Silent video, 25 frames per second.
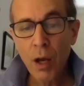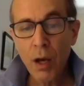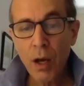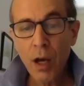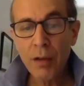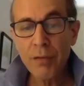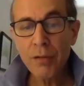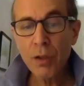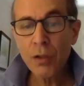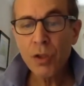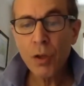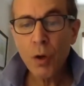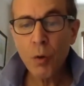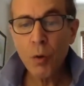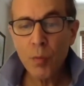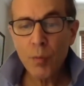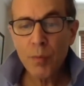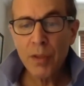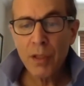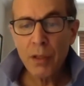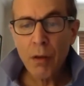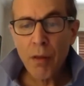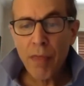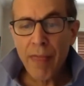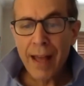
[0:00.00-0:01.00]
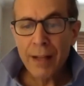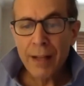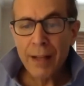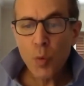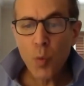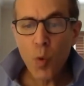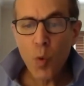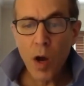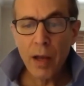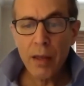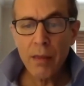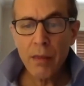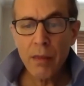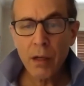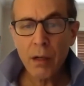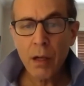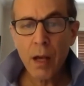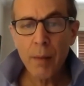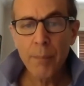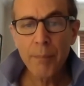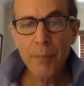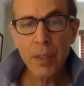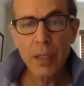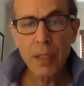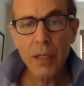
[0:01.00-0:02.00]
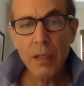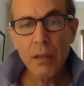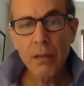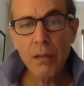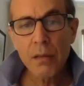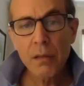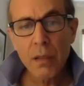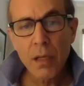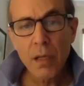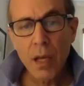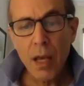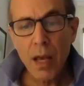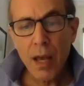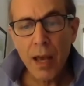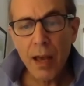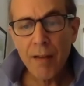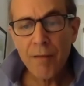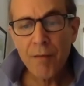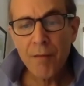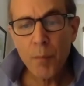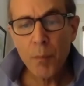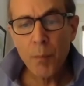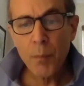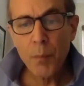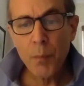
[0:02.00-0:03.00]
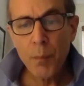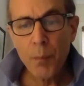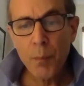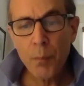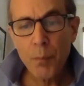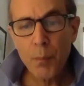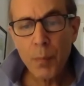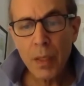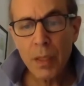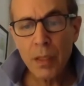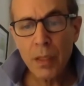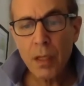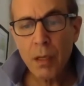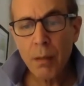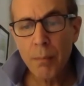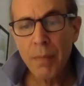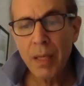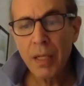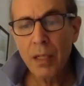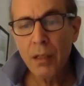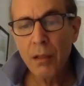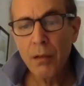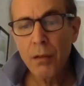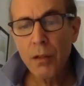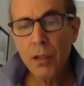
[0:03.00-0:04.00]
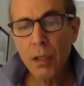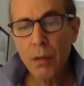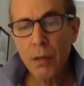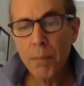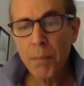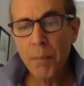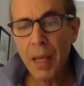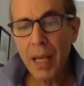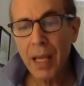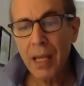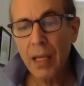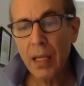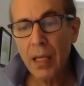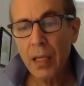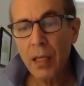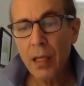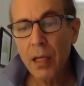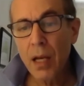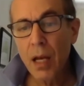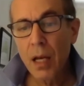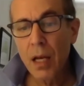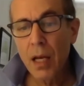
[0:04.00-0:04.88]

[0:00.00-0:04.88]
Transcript: So that's why the companies have been committed to paying